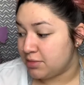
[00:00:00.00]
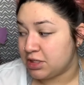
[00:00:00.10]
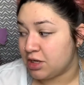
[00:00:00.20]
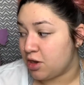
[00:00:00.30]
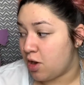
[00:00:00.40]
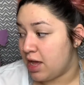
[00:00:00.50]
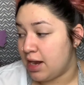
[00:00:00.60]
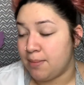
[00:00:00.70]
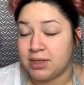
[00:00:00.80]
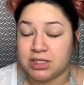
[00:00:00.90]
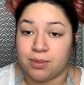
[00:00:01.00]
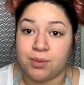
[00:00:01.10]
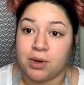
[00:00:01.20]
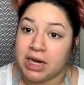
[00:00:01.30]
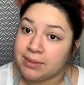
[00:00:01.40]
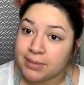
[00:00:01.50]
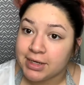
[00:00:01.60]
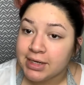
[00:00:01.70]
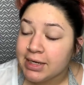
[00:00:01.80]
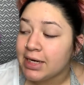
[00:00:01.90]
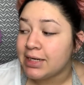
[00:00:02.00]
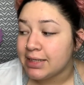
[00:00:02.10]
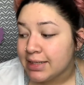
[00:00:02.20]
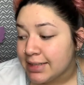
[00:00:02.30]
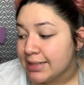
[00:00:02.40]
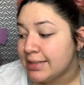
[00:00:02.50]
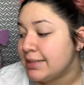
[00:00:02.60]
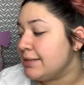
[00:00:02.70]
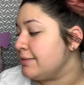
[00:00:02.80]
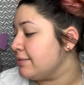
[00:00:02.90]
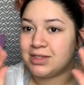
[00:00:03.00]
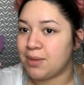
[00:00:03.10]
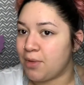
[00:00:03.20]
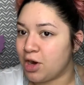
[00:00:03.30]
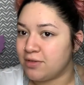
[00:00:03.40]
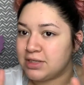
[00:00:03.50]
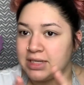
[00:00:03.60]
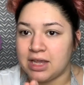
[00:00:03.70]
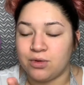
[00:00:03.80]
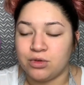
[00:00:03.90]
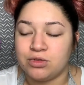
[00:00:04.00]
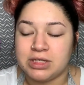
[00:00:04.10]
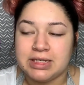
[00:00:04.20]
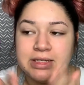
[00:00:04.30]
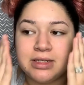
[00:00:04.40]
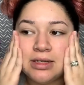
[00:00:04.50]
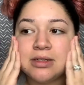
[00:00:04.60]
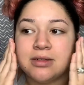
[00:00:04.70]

just gonna go ahead and put some primer on, part of skin routine.